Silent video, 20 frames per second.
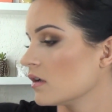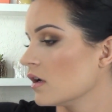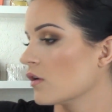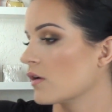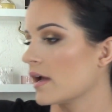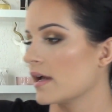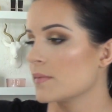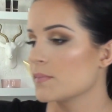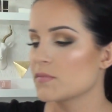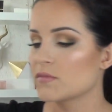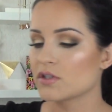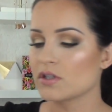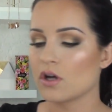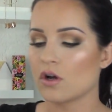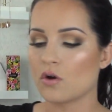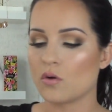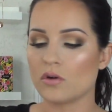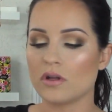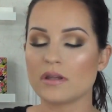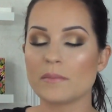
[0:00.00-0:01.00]
okay,
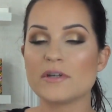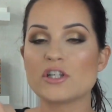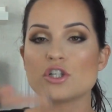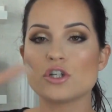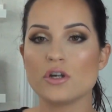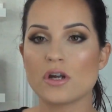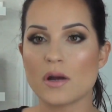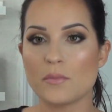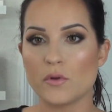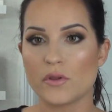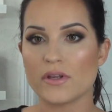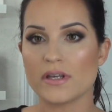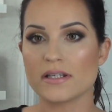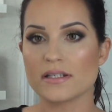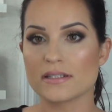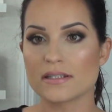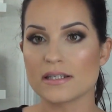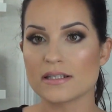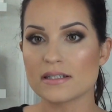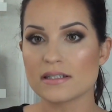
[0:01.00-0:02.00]
so let me show you a couple
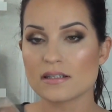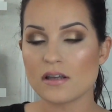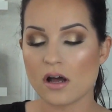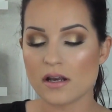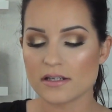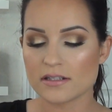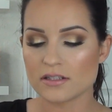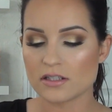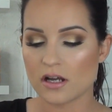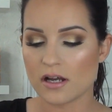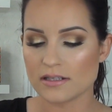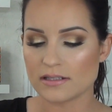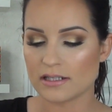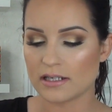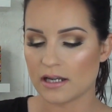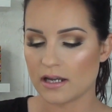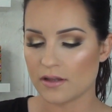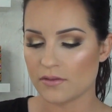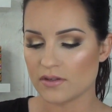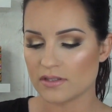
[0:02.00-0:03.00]
things. This is
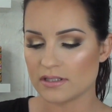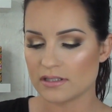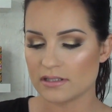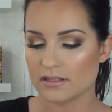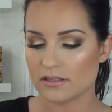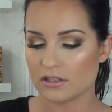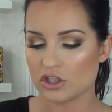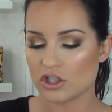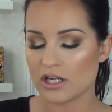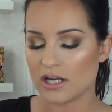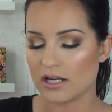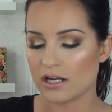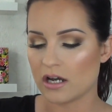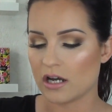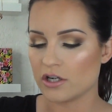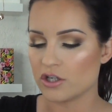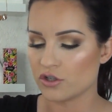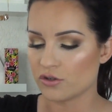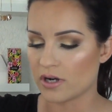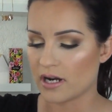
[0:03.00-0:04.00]
Anastasia. This is in the shade
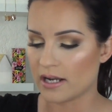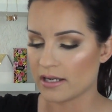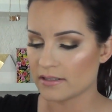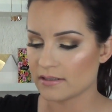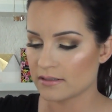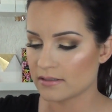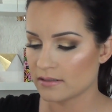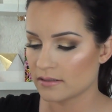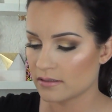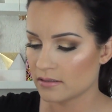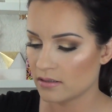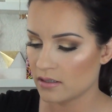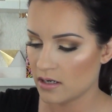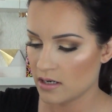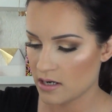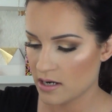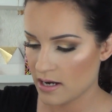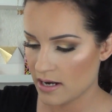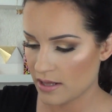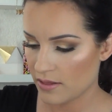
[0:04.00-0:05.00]
Undressed.
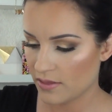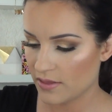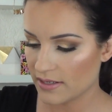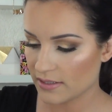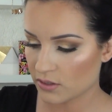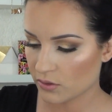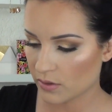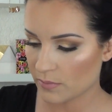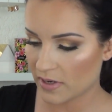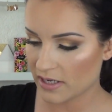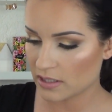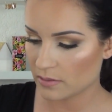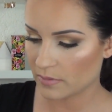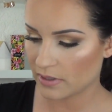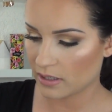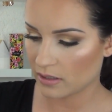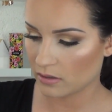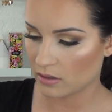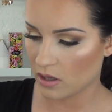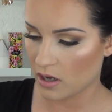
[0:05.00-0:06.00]
This reminds
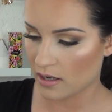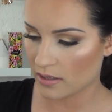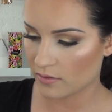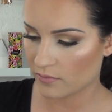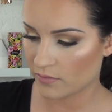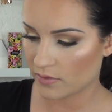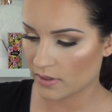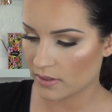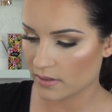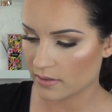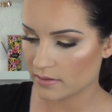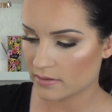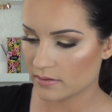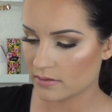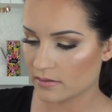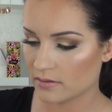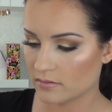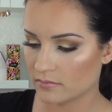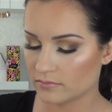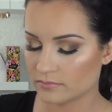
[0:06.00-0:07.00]
me a lot of
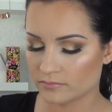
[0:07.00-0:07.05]
this.